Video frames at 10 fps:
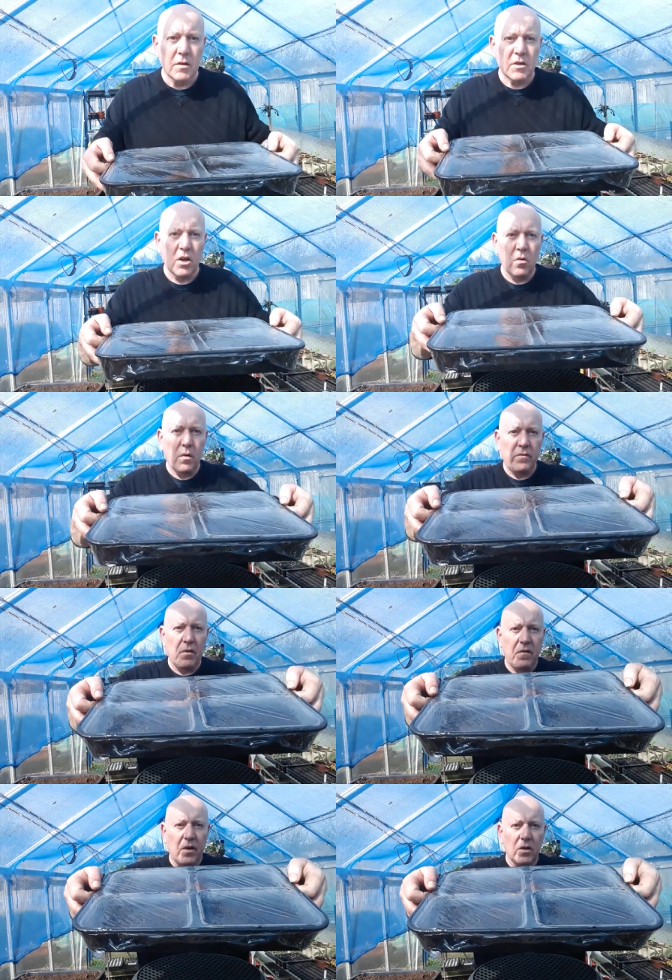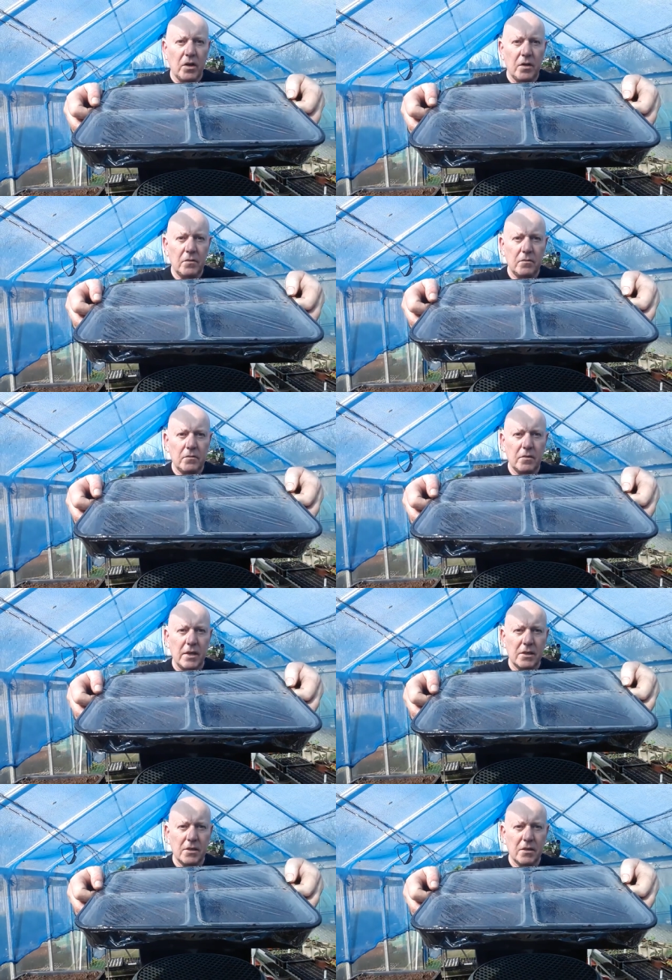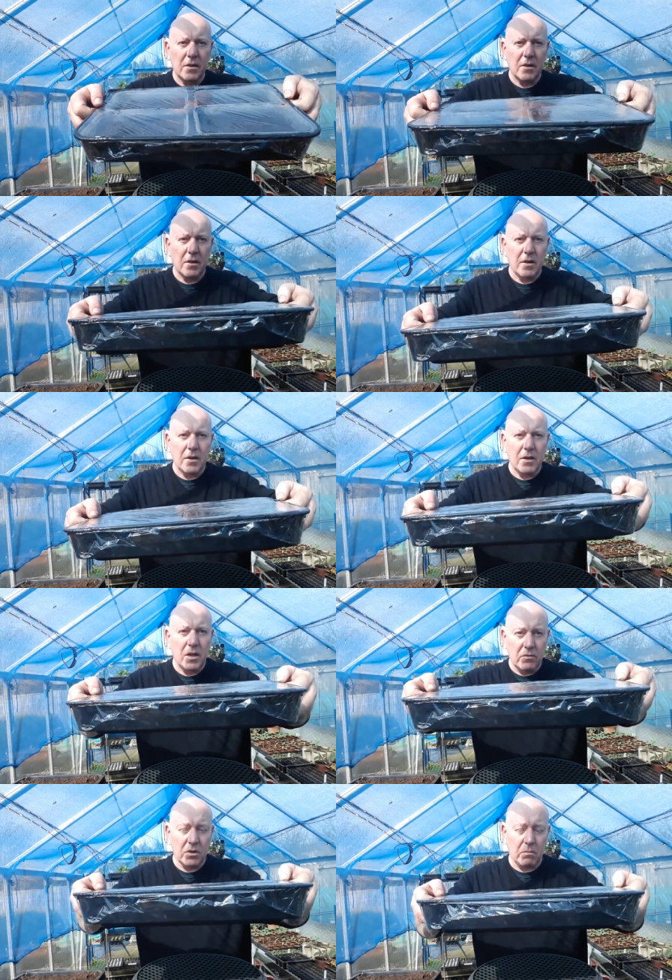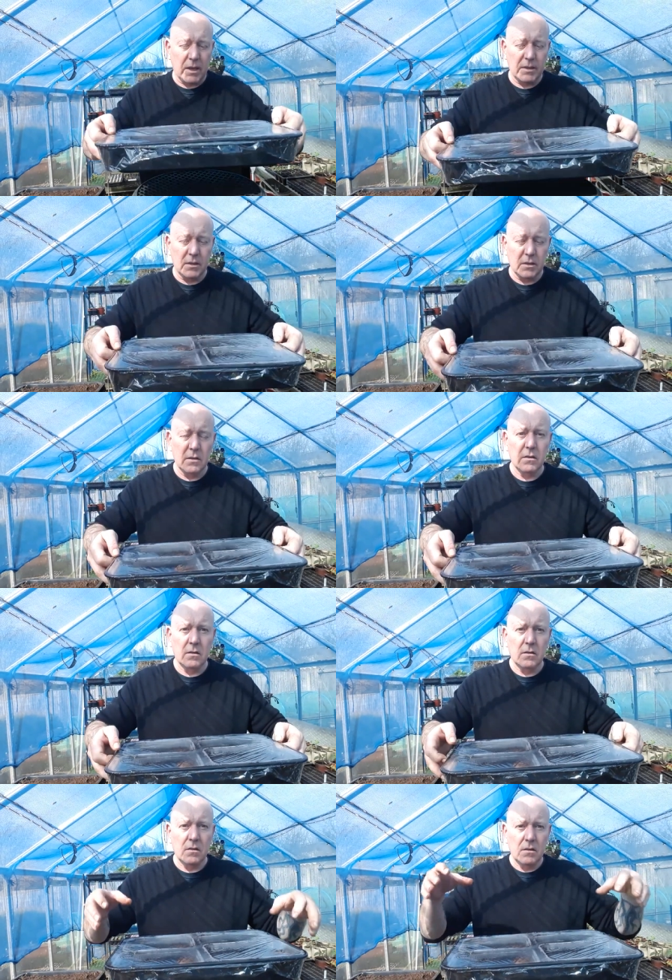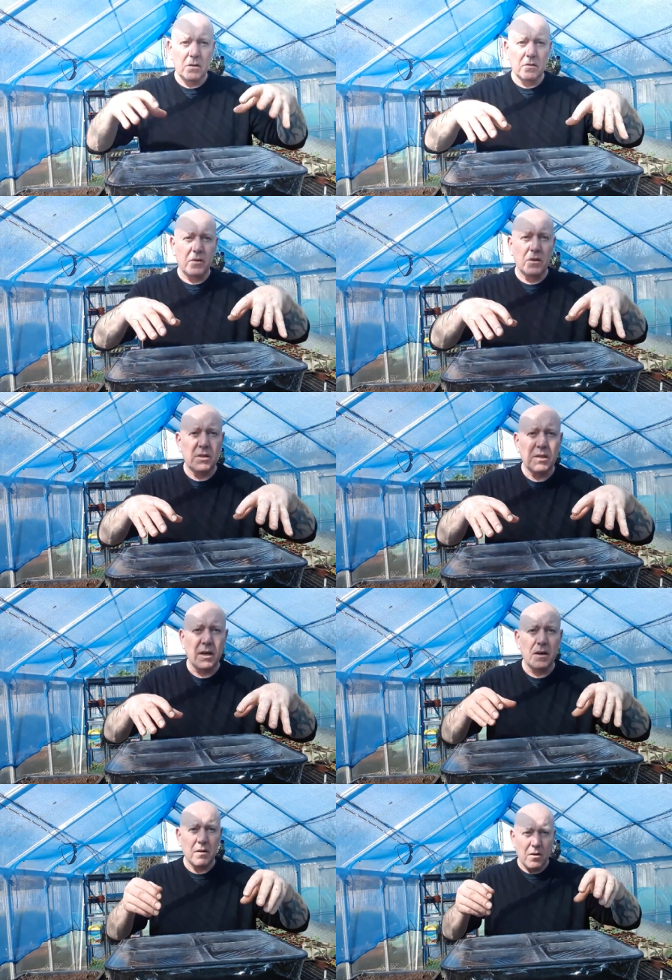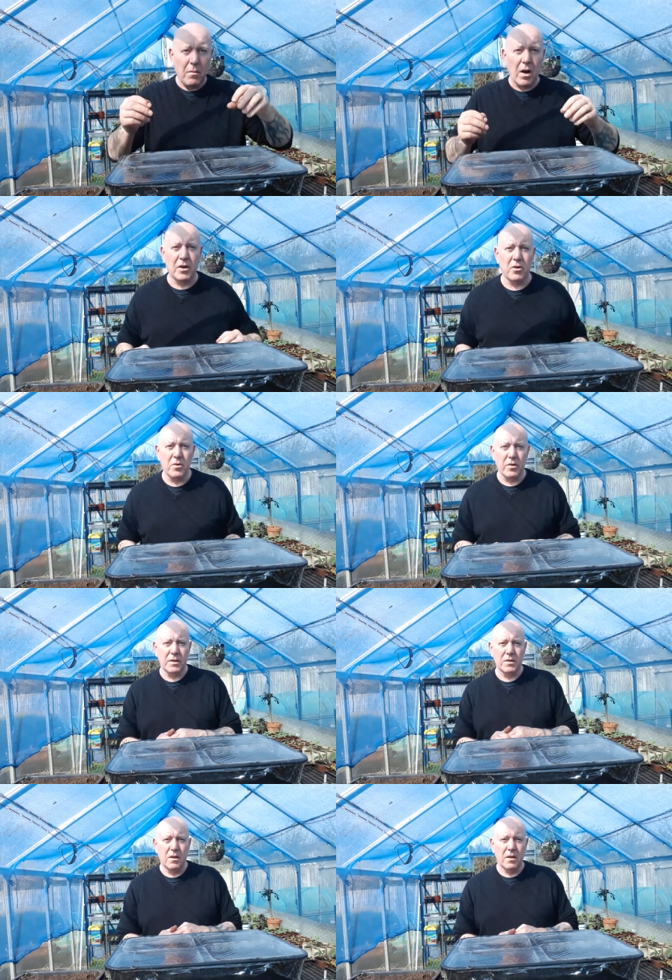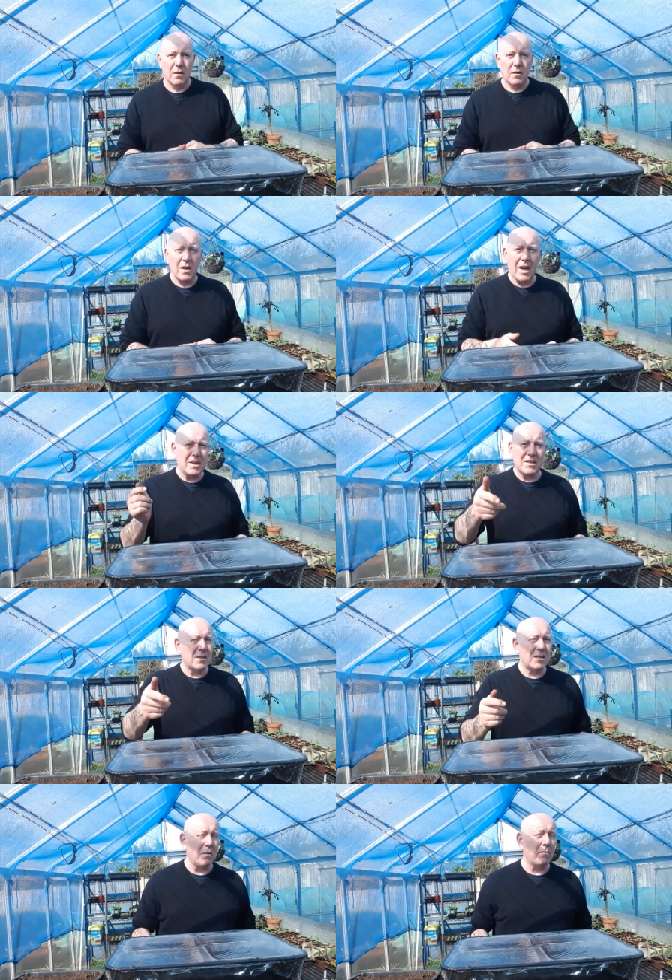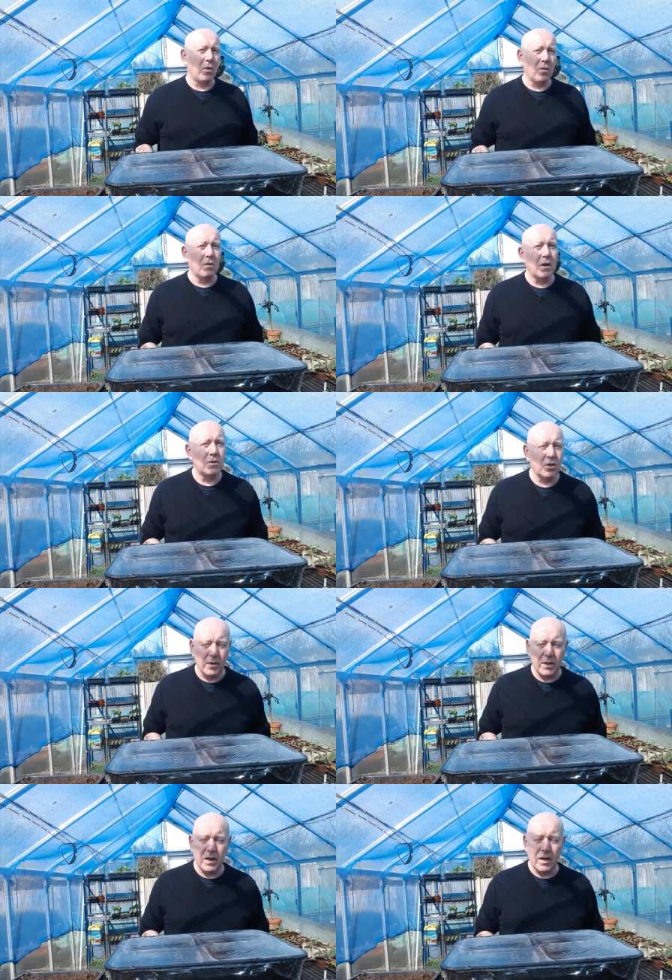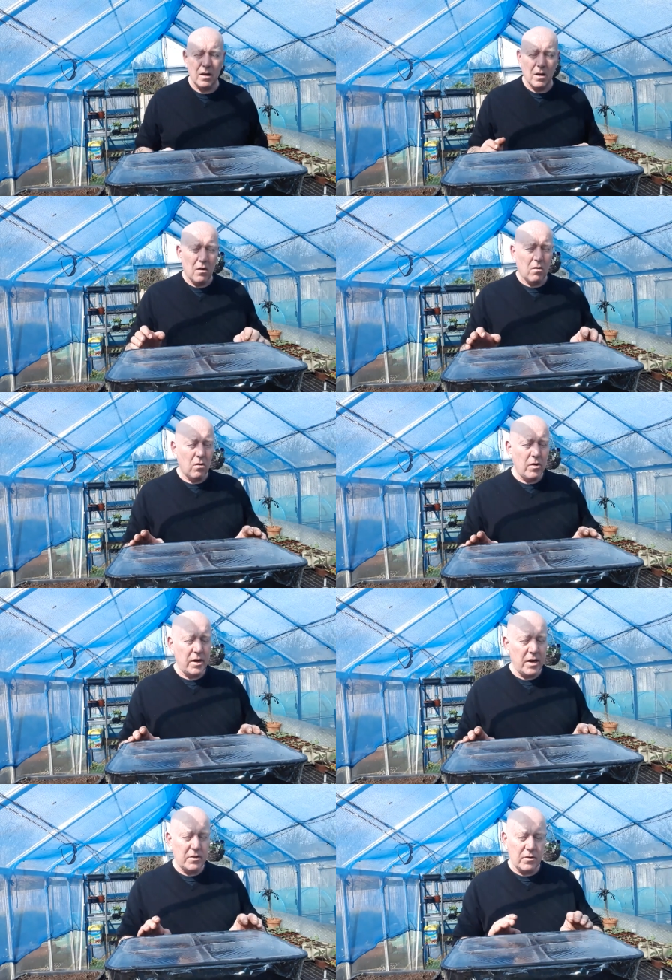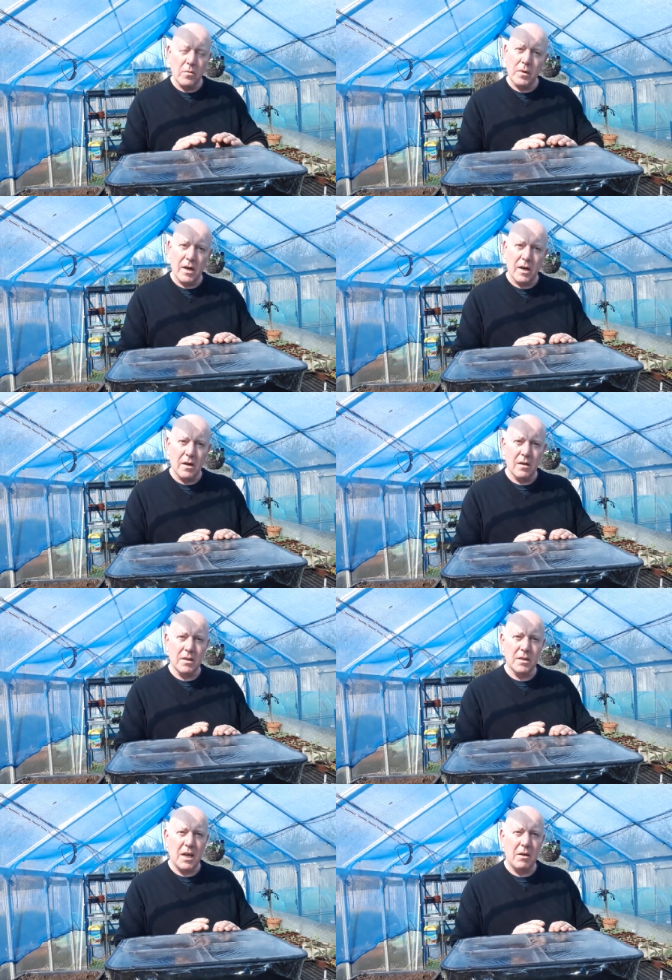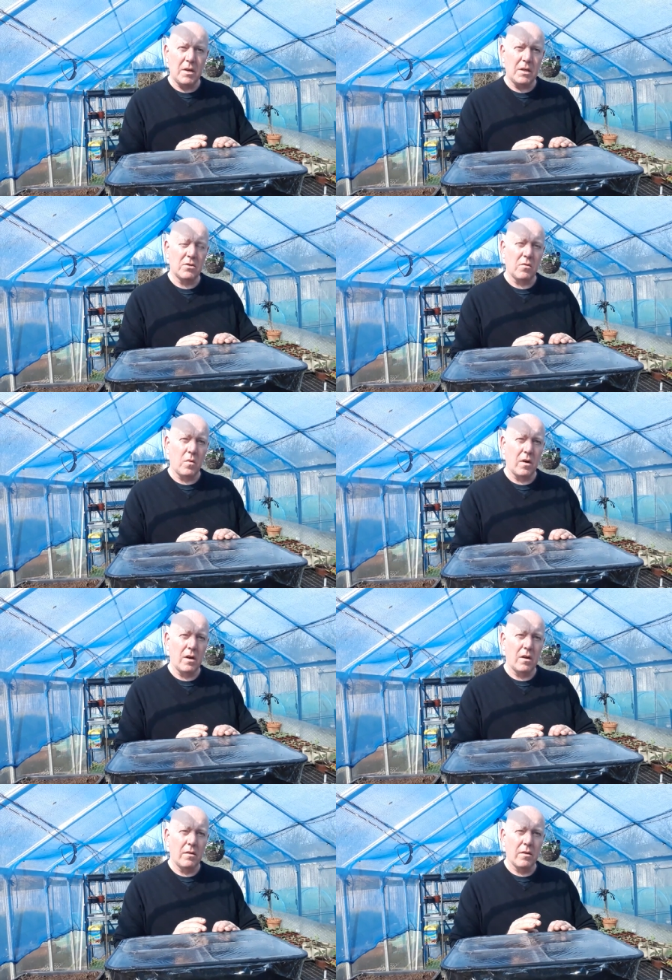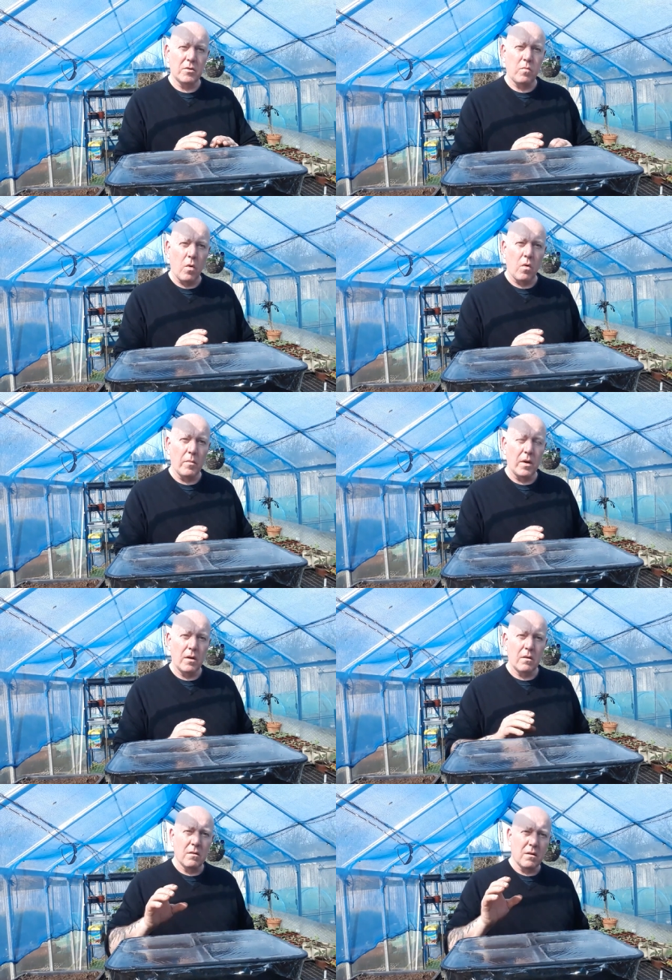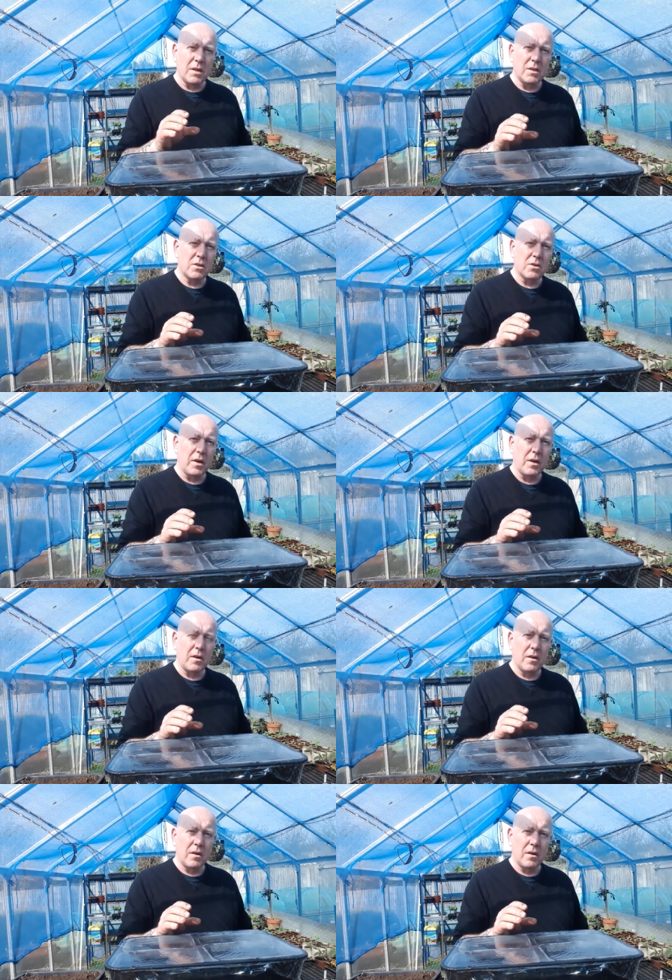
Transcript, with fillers: So if you followed this, you've just planted your first set of microgreens, and it's as simple as doing that. All you need to do now is keep these somewhere that it's warm and it's sunny.